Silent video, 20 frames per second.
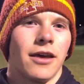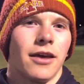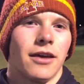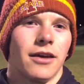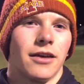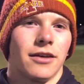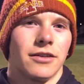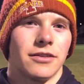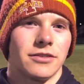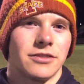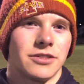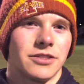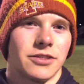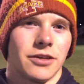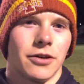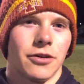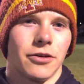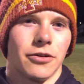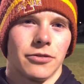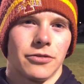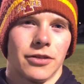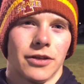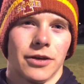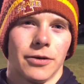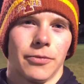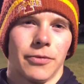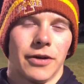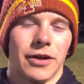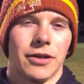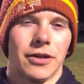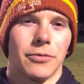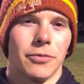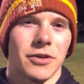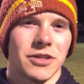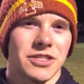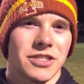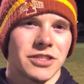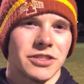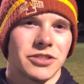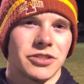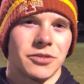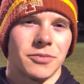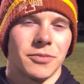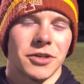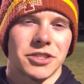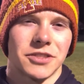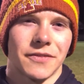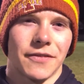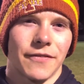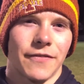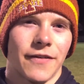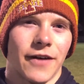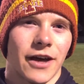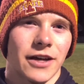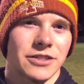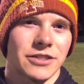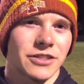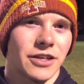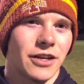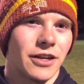And so the wind wasn't too much of a factor.